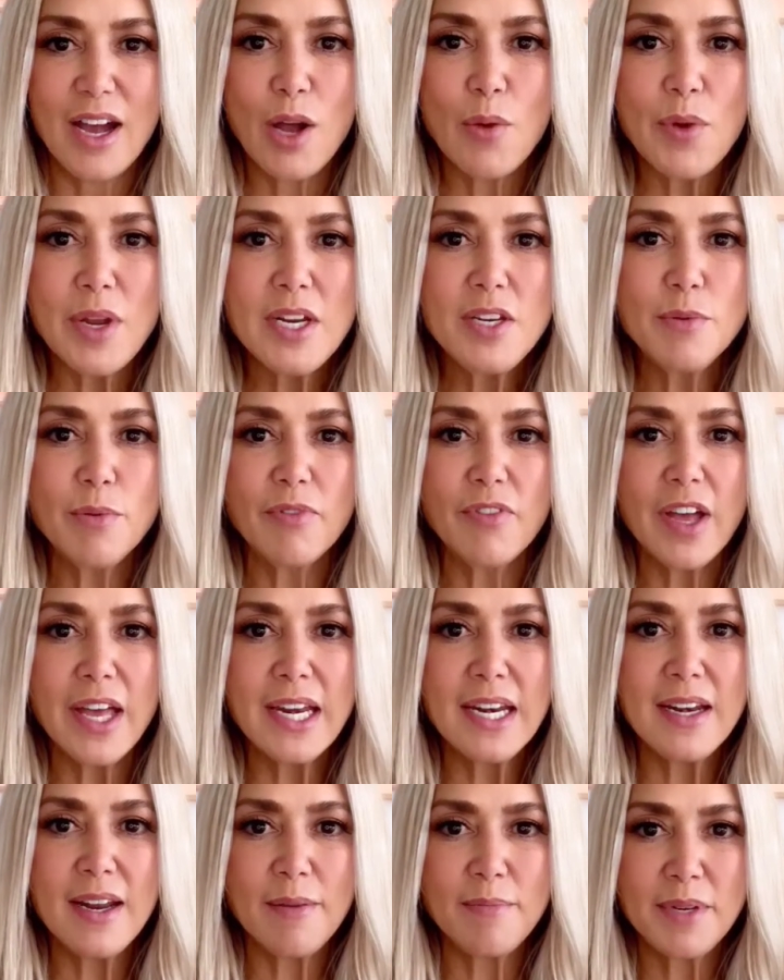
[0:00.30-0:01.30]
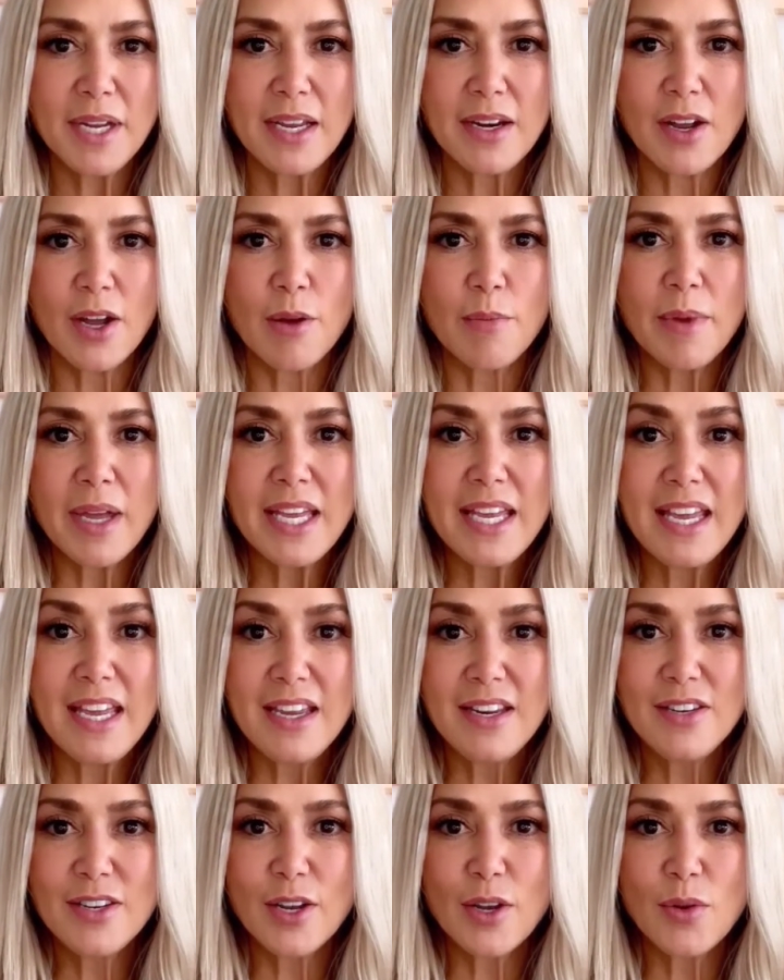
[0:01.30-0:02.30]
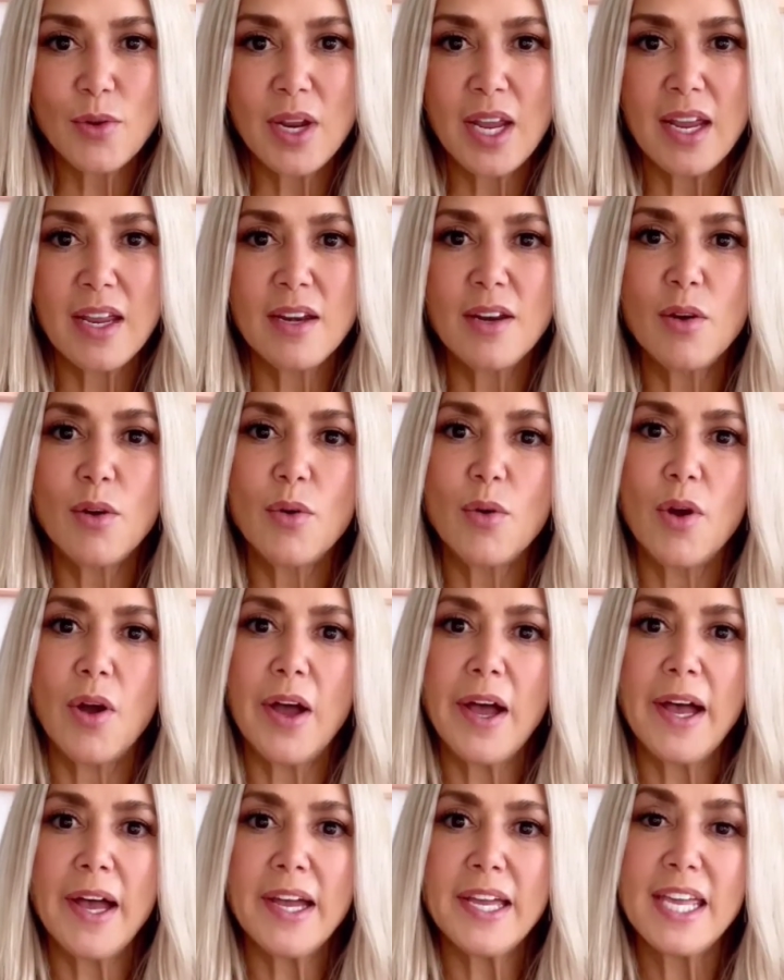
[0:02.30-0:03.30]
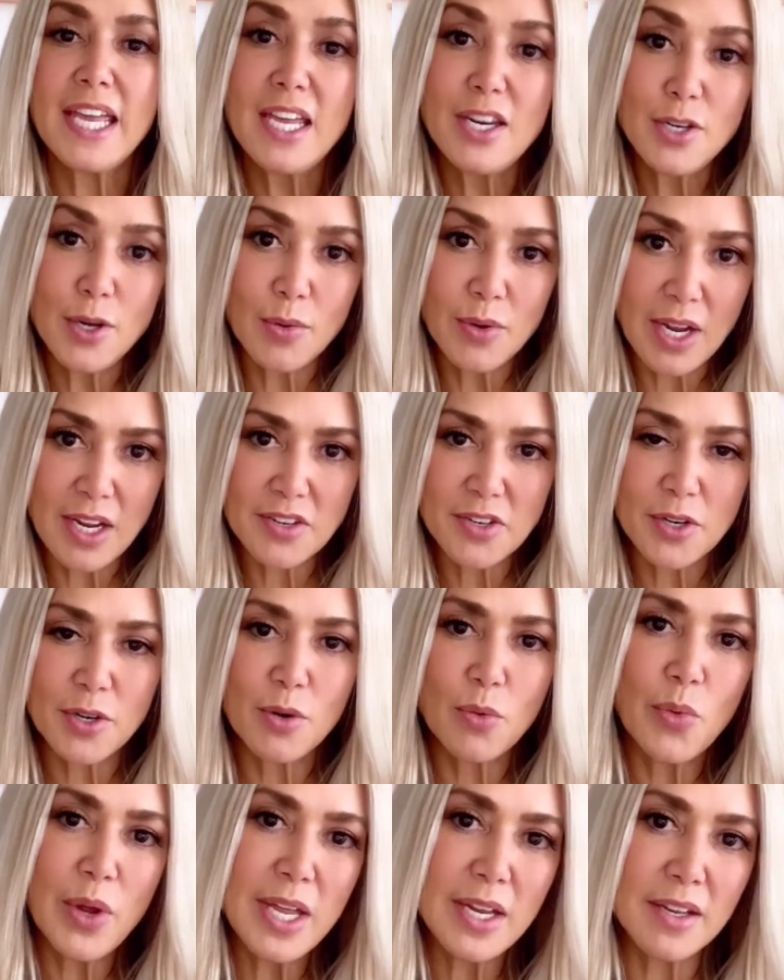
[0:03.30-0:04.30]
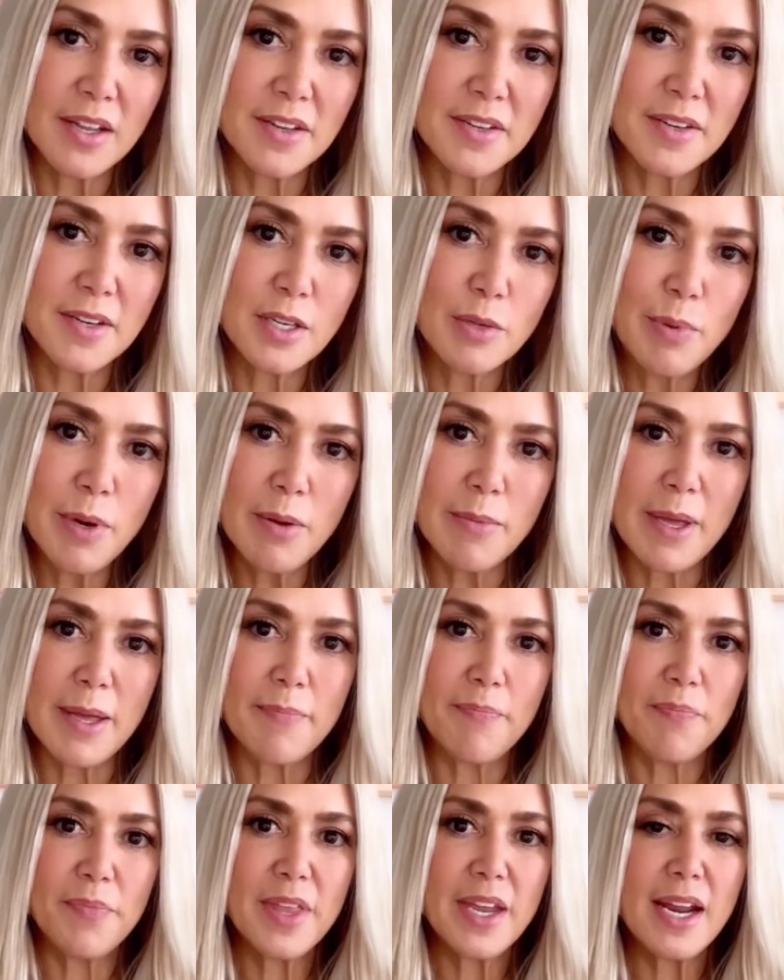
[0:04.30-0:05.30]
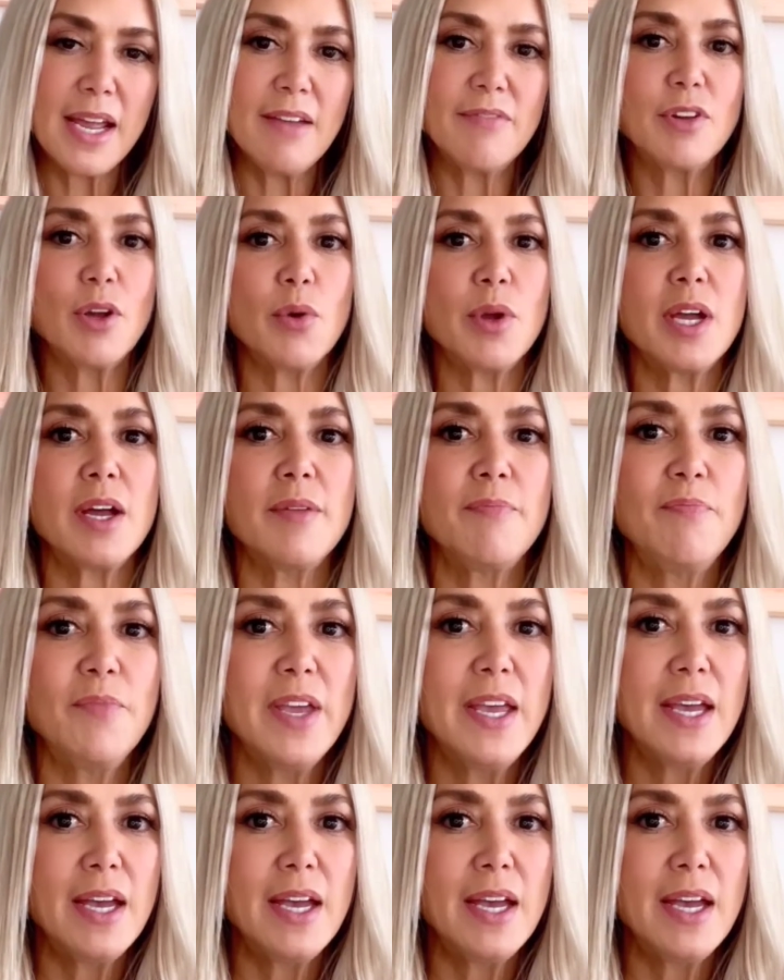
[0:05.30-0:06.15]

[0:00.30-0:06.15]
I wanted to provide an update on my KetoneAid ketone ester weight loss experiment that I have going on.